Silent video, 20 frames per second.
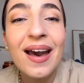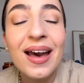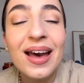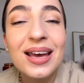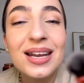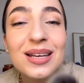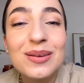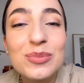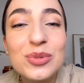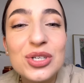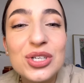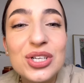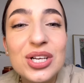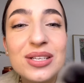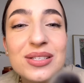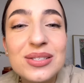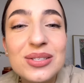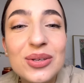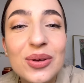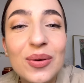And I'm
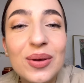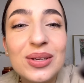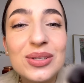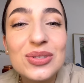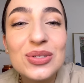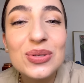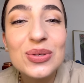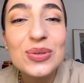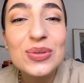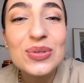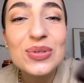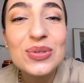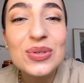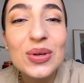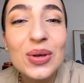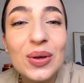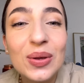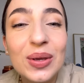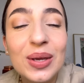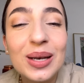just going to use
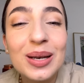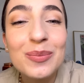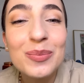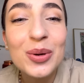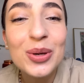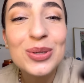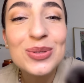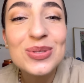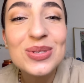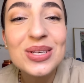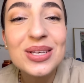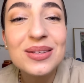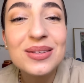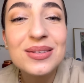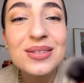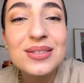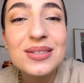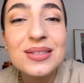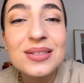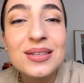circular
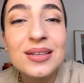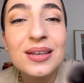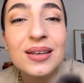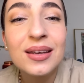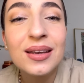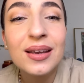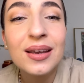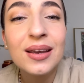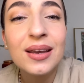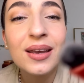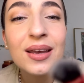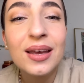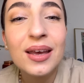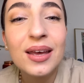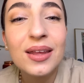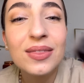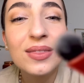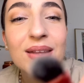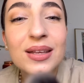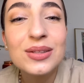motions
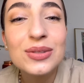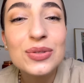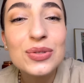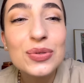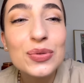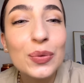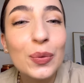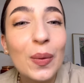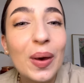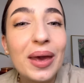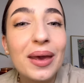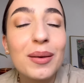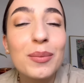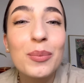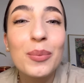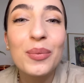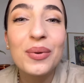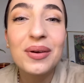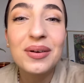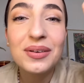and then sweep
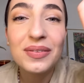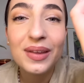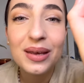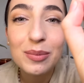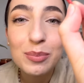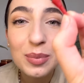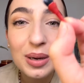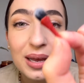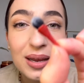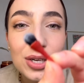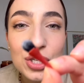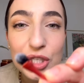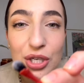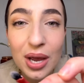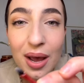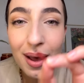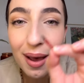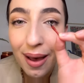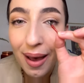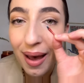that blush
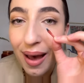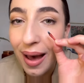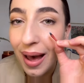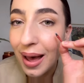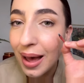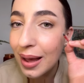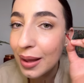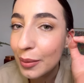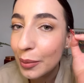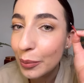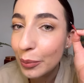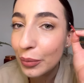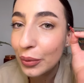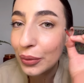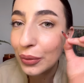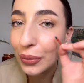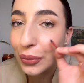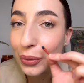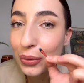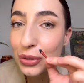up your
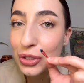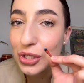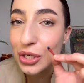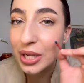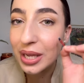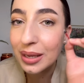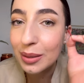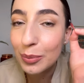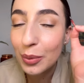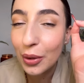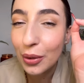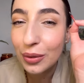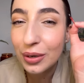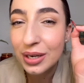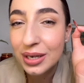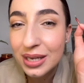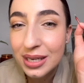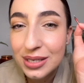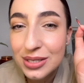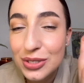cheekbone
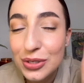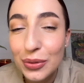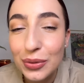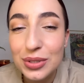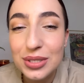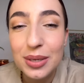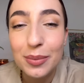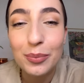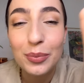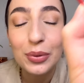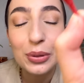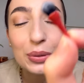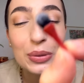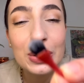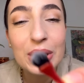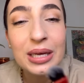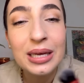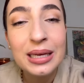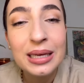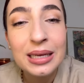and into your temple.
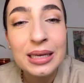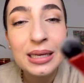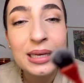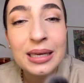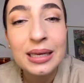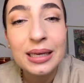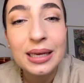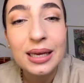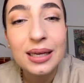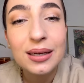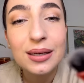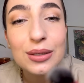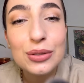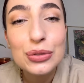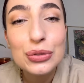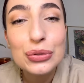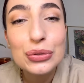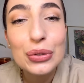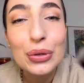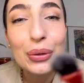Again,
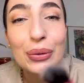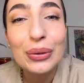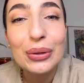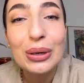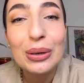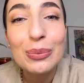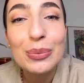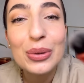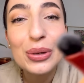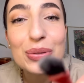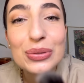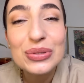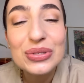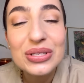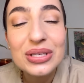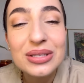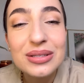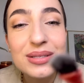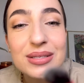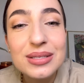circular
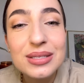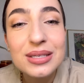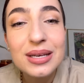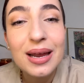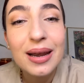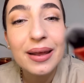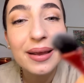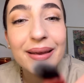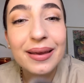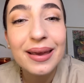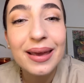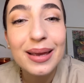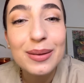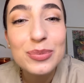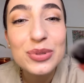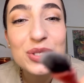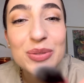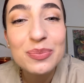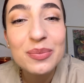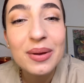motions, darling. Keep
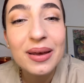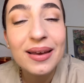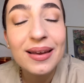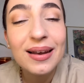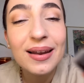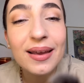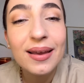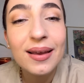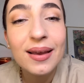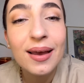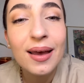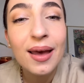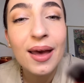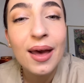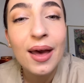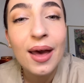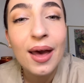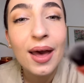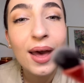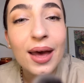smiling
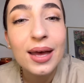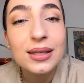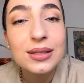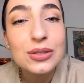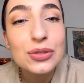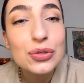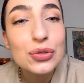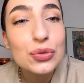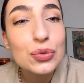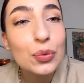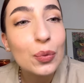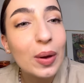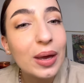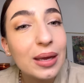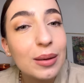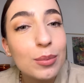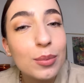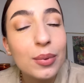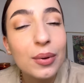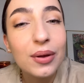and
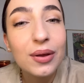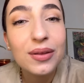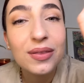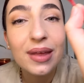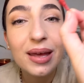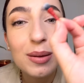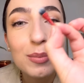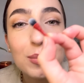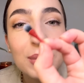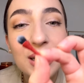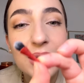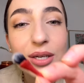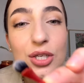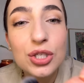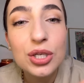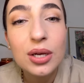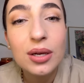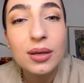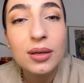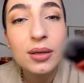sweep that blush
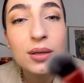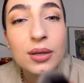up.